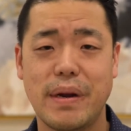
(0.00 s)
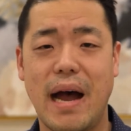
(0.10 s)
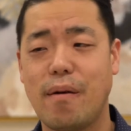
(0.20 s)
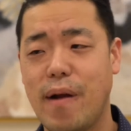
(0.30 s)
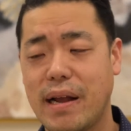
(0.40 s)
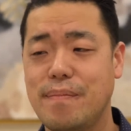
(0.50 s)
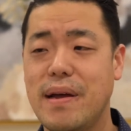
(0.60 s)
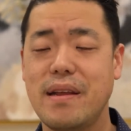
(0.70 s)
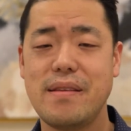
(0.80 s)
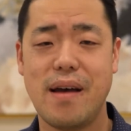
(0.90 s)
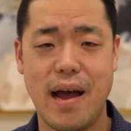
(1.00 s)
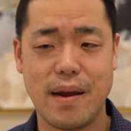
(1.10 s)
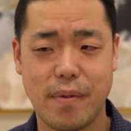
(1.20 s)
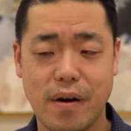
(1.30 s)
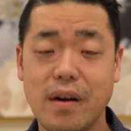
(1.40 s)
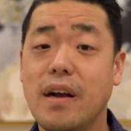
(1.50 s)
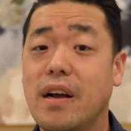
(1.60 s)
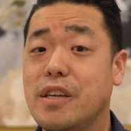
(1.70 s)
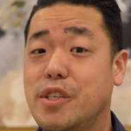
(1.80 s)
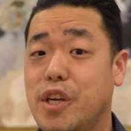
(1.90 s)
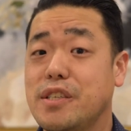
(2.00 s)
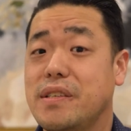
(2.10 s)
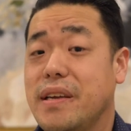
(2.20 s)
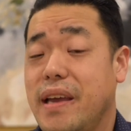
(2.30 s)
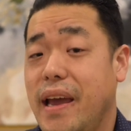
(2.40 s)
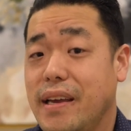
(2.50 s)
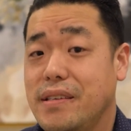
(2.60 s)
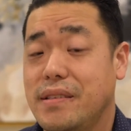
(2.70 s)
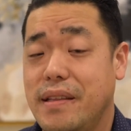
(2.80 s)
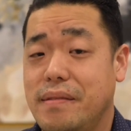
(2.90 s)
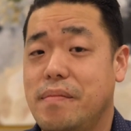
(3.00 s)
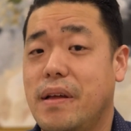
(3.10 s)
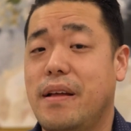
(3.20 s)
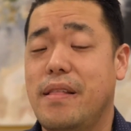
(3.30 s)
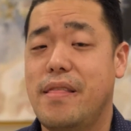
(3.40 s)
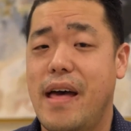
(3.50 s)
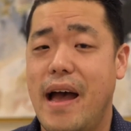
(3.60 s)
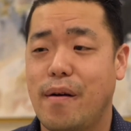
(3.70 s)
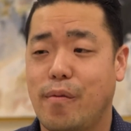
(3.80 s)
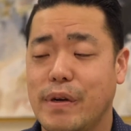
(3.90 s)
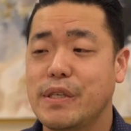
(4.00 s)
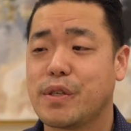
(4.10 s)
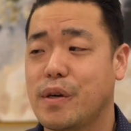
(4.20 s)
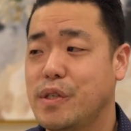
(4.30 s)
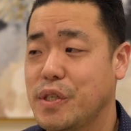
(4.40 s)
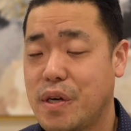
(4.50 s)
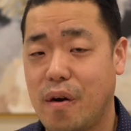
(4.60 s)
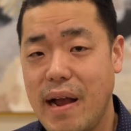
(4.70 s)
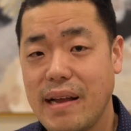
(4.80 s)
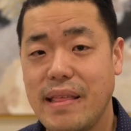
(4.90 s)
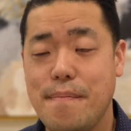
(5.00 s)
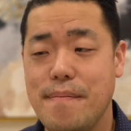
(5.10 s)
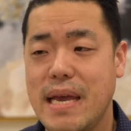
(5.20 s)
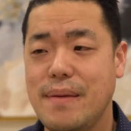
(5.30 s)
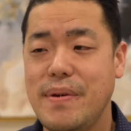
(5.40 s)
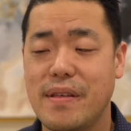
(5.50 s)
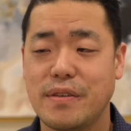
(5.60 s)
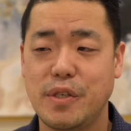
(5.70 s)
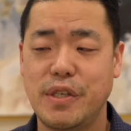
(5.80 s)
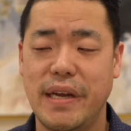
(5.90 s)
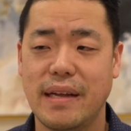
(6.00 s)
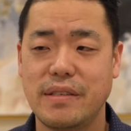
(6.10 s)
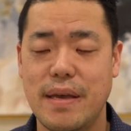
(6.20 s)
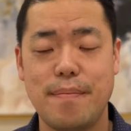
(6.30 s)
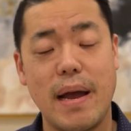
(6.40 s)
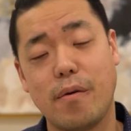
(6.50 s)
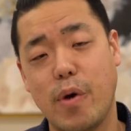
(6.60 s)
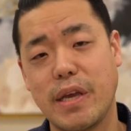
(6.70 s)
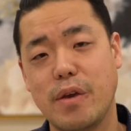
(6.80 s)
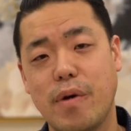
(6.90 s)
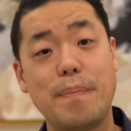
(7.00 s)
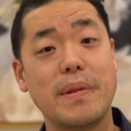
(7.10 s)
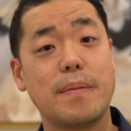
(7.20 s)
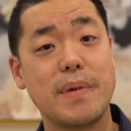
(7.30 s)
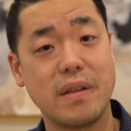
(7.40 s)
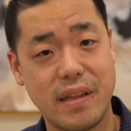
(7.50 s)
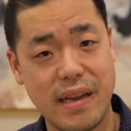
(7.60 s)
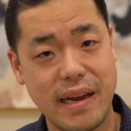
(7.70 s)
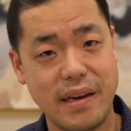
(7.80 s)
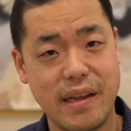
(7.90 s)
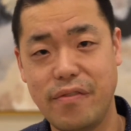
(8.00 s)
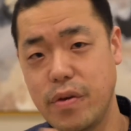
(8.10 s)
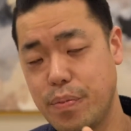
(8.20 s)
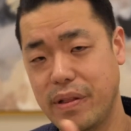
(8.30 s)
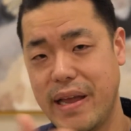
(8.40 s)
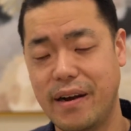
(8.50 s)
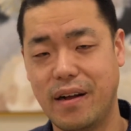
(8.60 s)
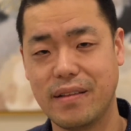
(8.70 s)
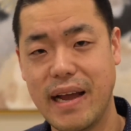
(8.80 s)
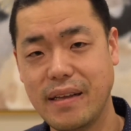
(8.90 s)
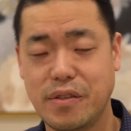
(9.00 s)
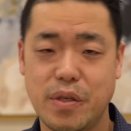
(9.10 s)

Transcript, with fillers: But I'd recommend a timer just in case that research is correct, that maybe there's a chance it might wake you up in the middle of the night if you play it all night.